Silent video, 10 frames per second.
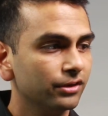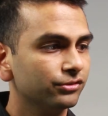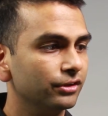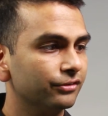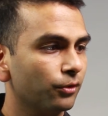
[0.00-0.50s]

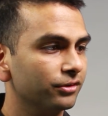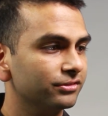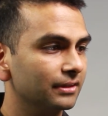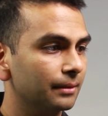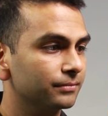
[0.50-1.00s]
So you're
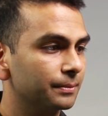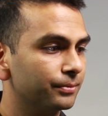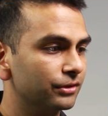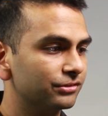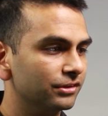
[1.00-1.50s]
forcing them to
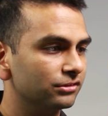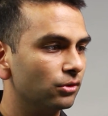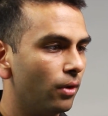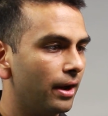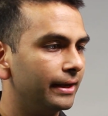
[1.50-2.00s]
produce this
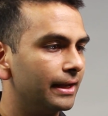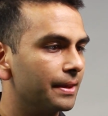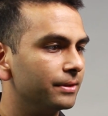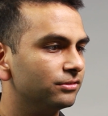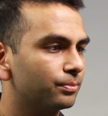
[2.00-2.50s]
quantity
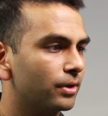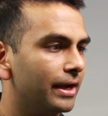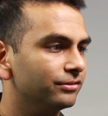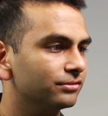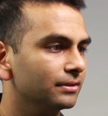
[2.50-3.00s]
at this
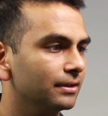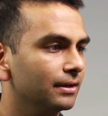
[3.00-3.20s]
price.